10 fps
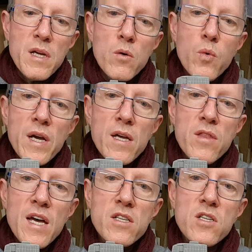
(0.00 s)
be aware
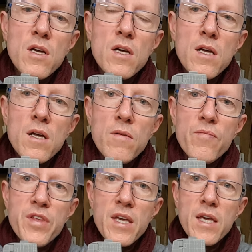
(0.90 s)
that
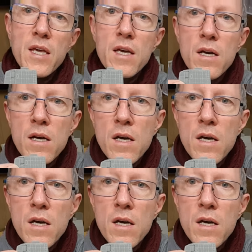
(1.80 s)
the